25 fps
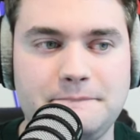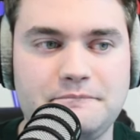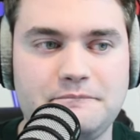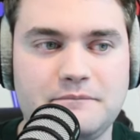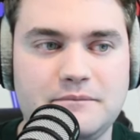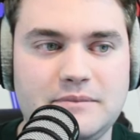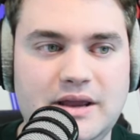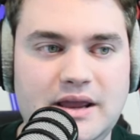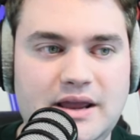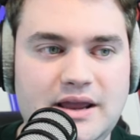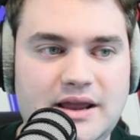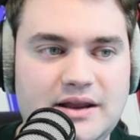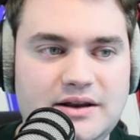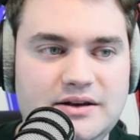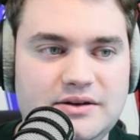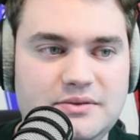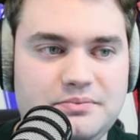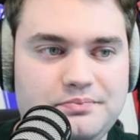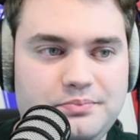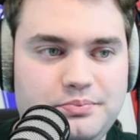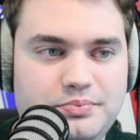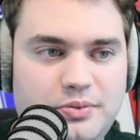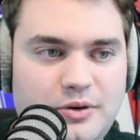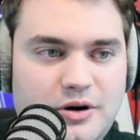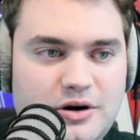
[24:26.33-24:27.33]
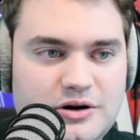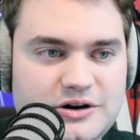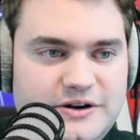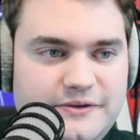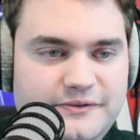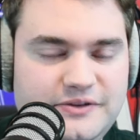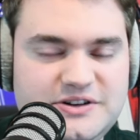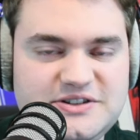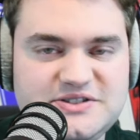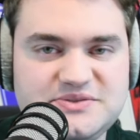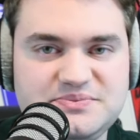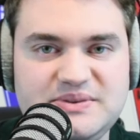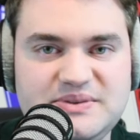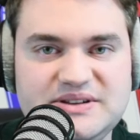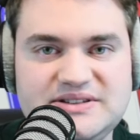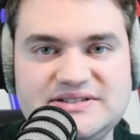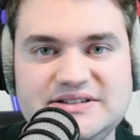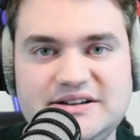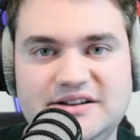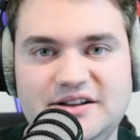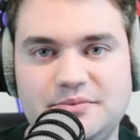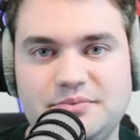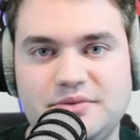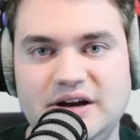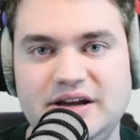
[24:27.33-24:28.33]
and part of it has been
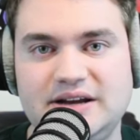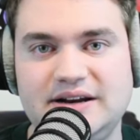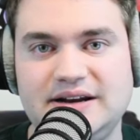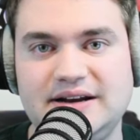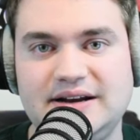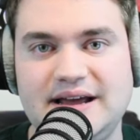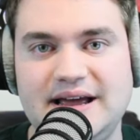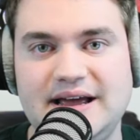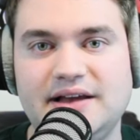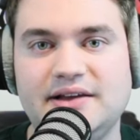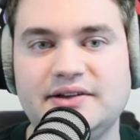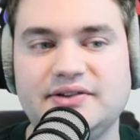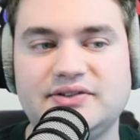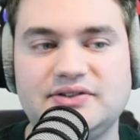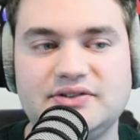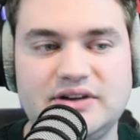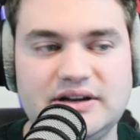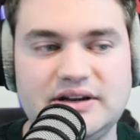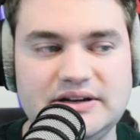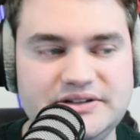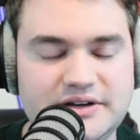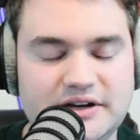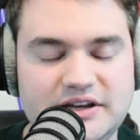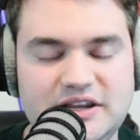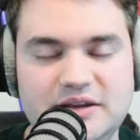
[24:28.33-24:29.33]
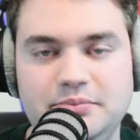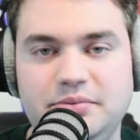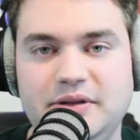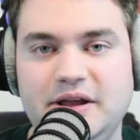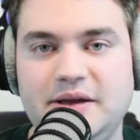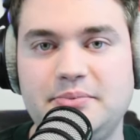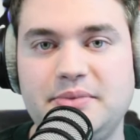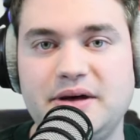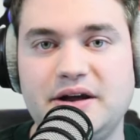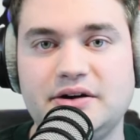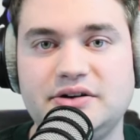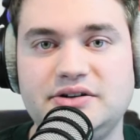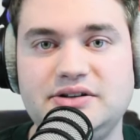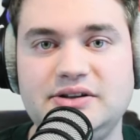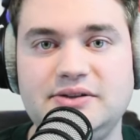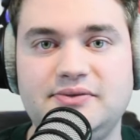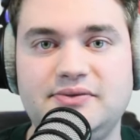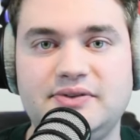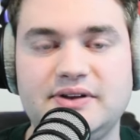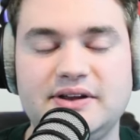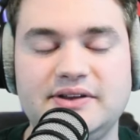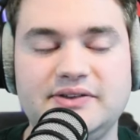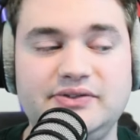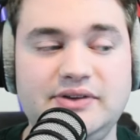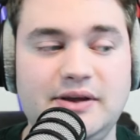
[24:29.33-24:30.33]
celebrated as Kentucky played better
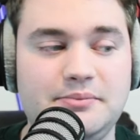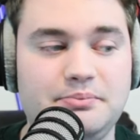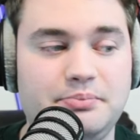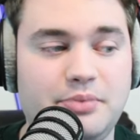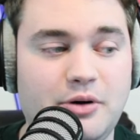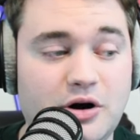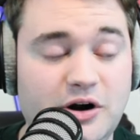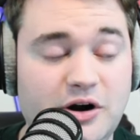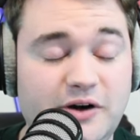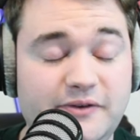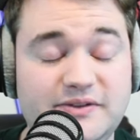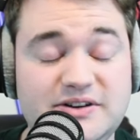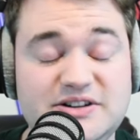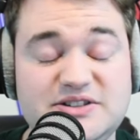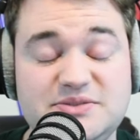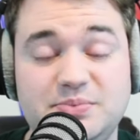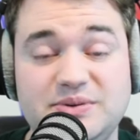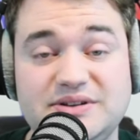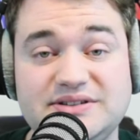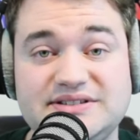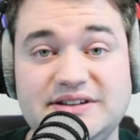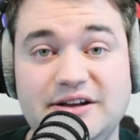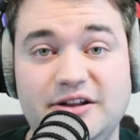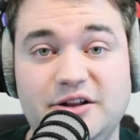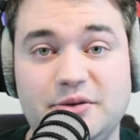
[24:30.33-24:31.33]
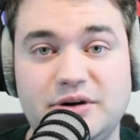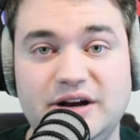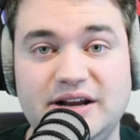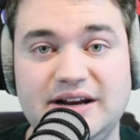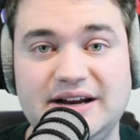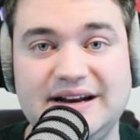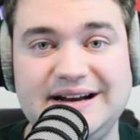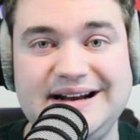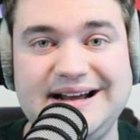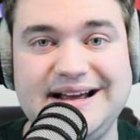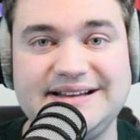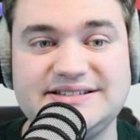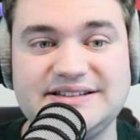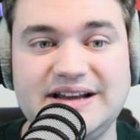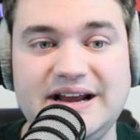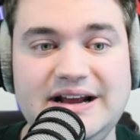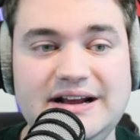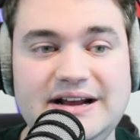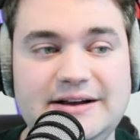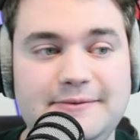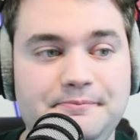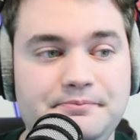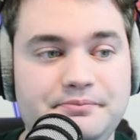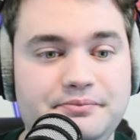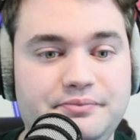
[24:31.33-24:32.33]
defense, and part of it has been celebrated as
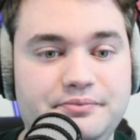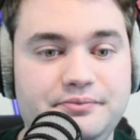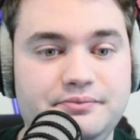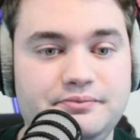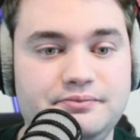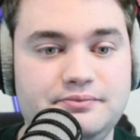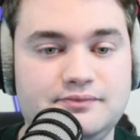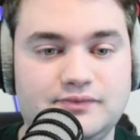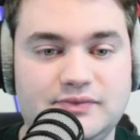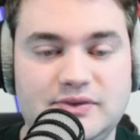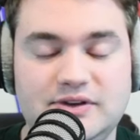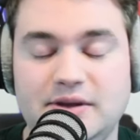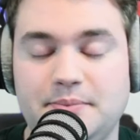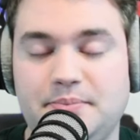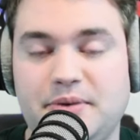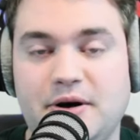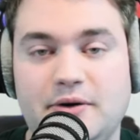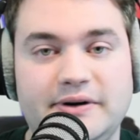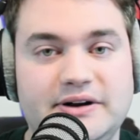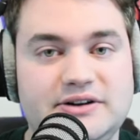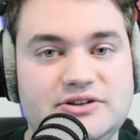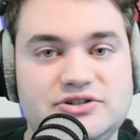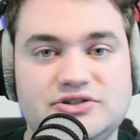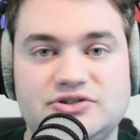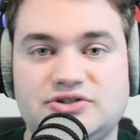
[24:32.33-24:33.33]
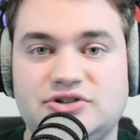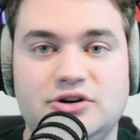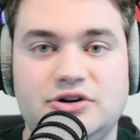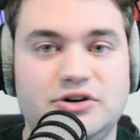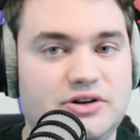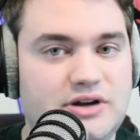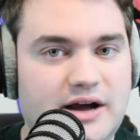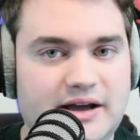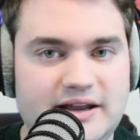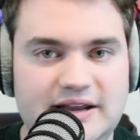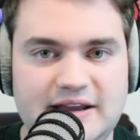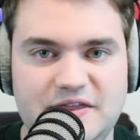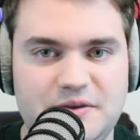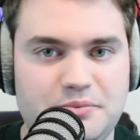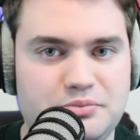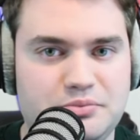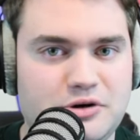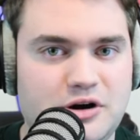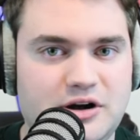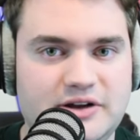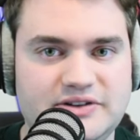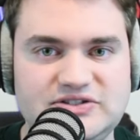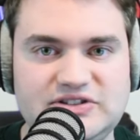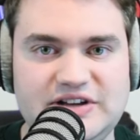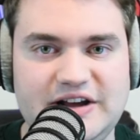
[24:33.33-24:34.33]
the opponent just could not hit the
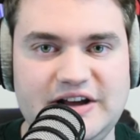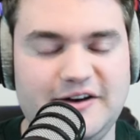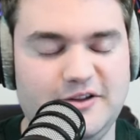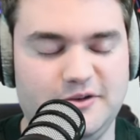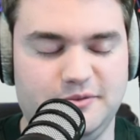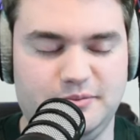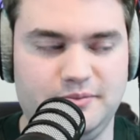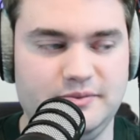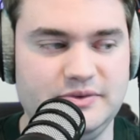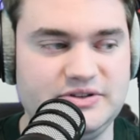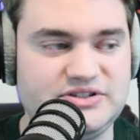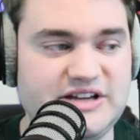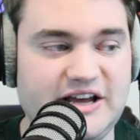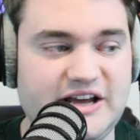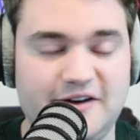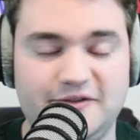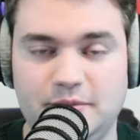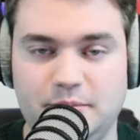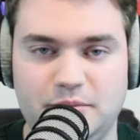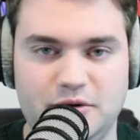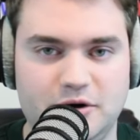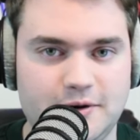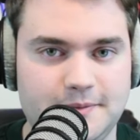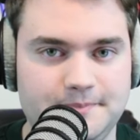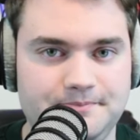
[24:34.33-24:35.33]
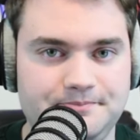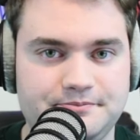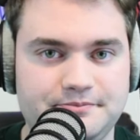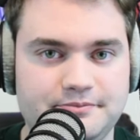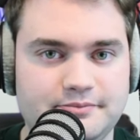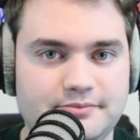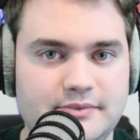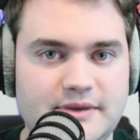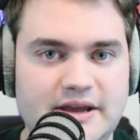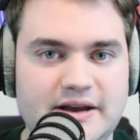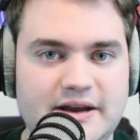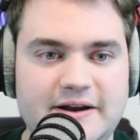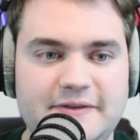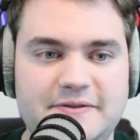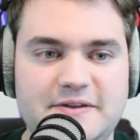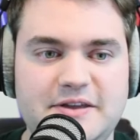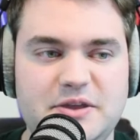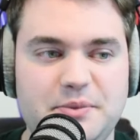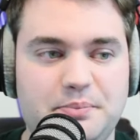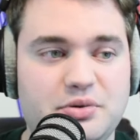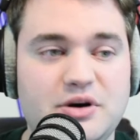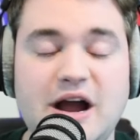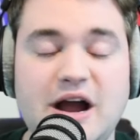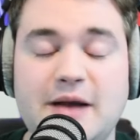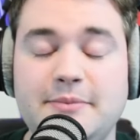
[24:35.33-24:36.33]
broad side of a barn. And I think the
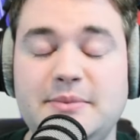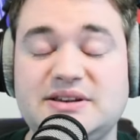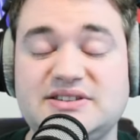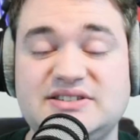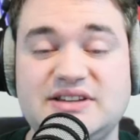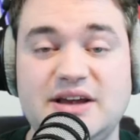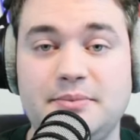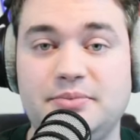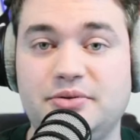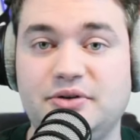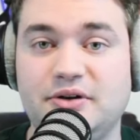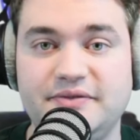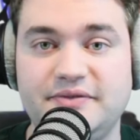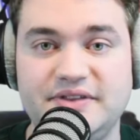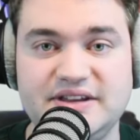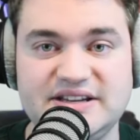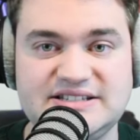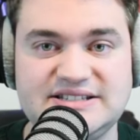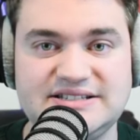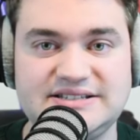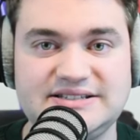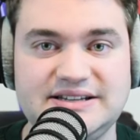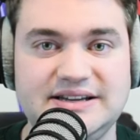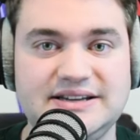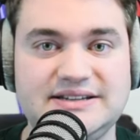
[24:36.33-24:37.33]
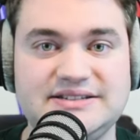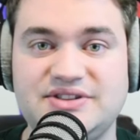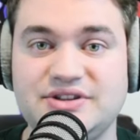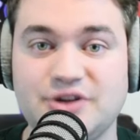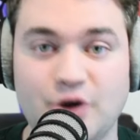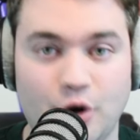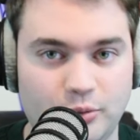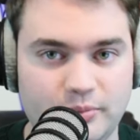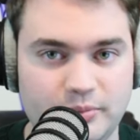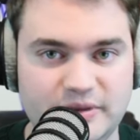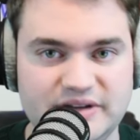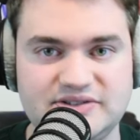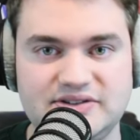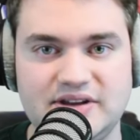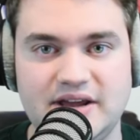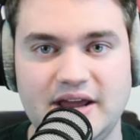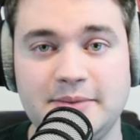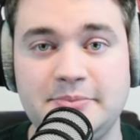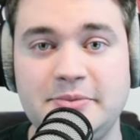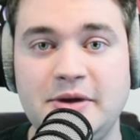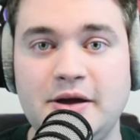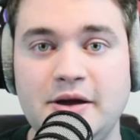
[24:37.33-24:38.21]
prime example of this is the Ole Miss game